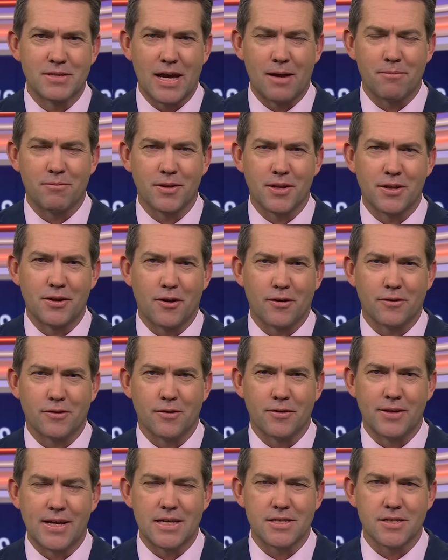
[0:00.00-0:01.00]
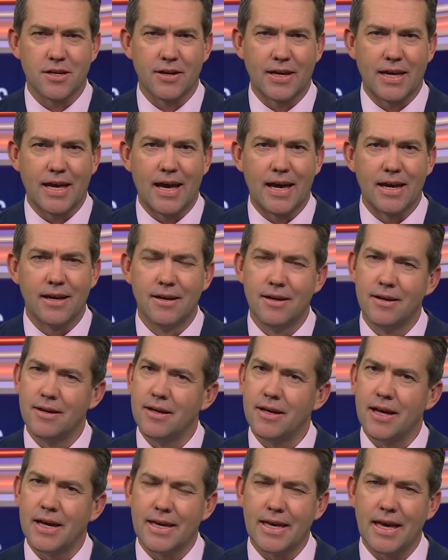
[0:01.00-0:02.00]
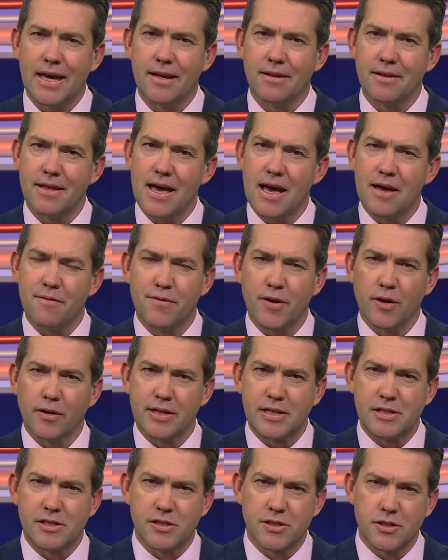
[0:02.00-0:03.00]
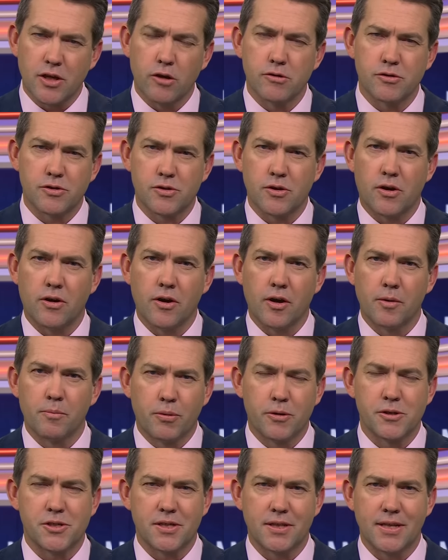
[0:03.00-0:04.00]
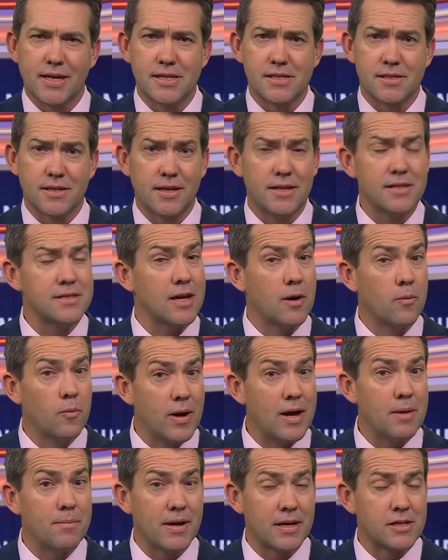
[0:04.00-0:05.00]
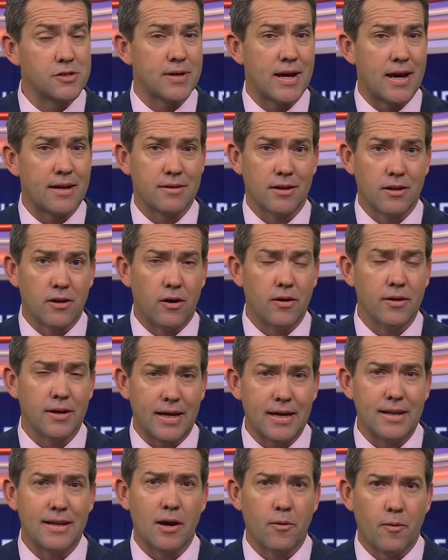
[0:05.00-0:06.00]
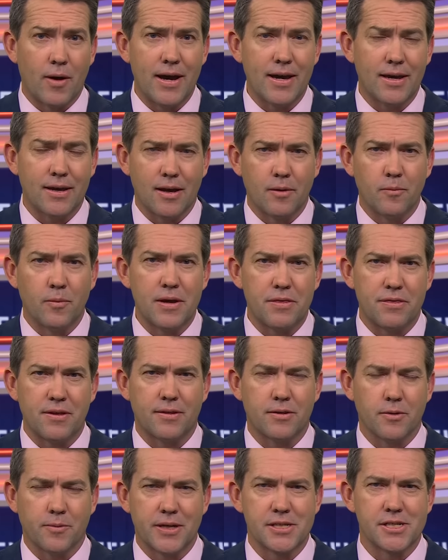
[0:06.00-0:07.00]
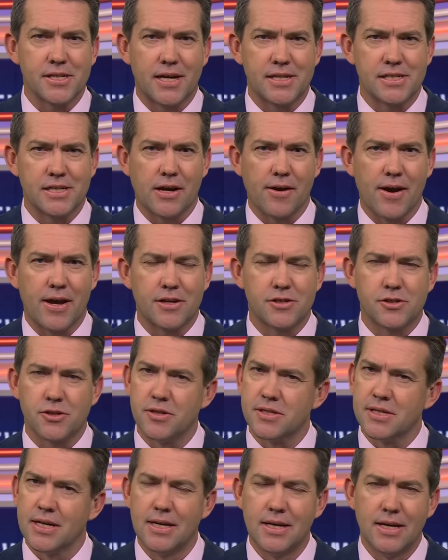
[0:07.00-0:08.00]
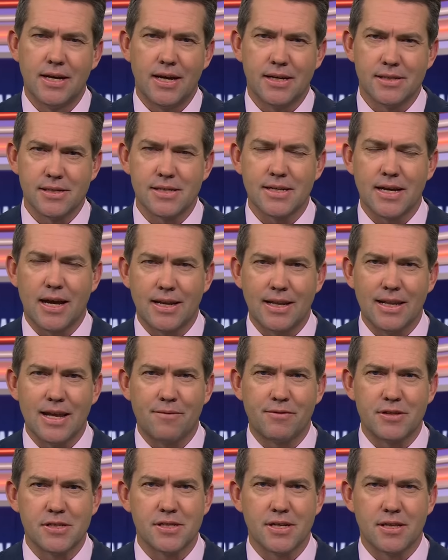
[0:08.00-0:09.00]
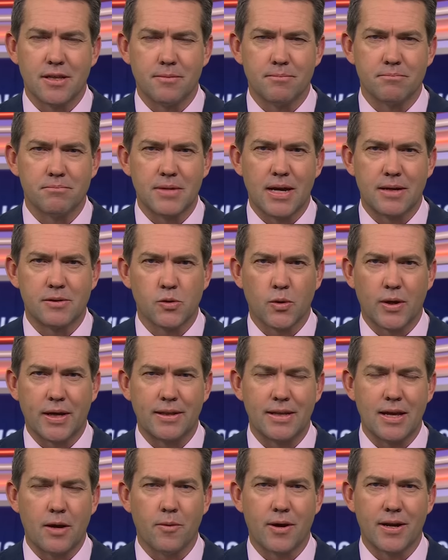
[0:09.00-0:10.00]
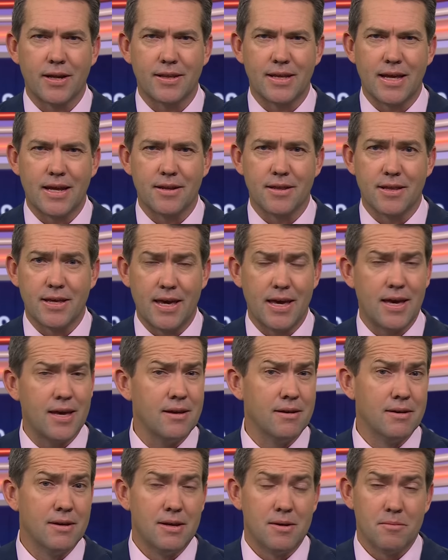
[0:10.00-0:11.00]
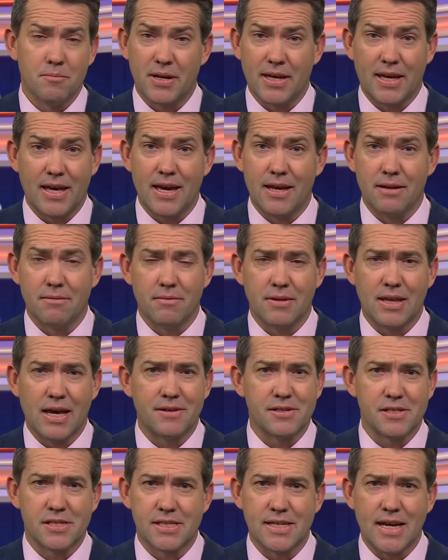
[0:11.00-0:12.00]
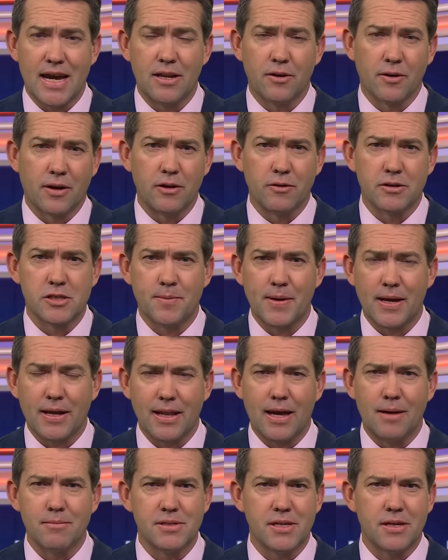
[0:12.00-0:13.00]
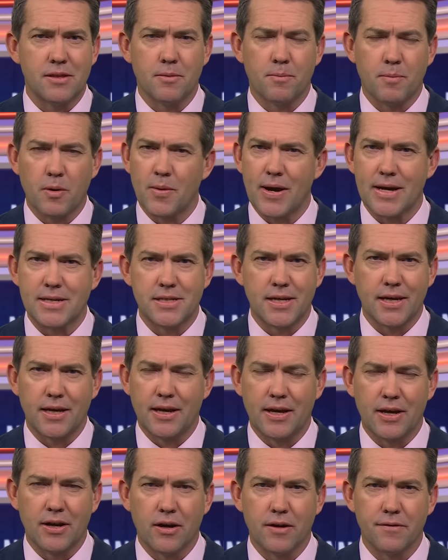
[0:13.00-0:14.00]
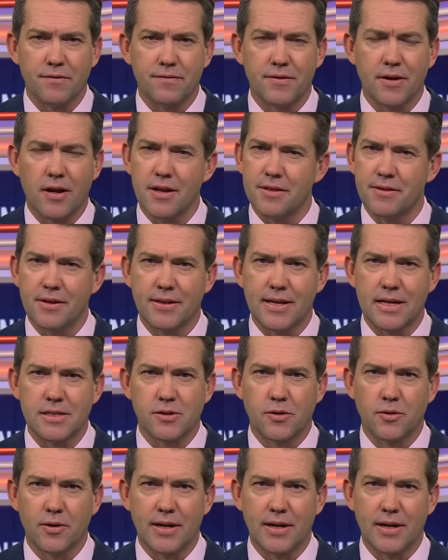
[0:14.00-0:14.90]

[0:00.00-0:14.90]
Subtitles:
up to the doctor and that's okay. Again, the AFL is so strong on pushing these things and we're being dragged along in their wake and we think that we're changing our attitudes. As I say, I'd love to see them tweaking that one at the end of the year. But again, they just say, look, it looks a bit clumsy, but we're ticking it off. I don't think that's good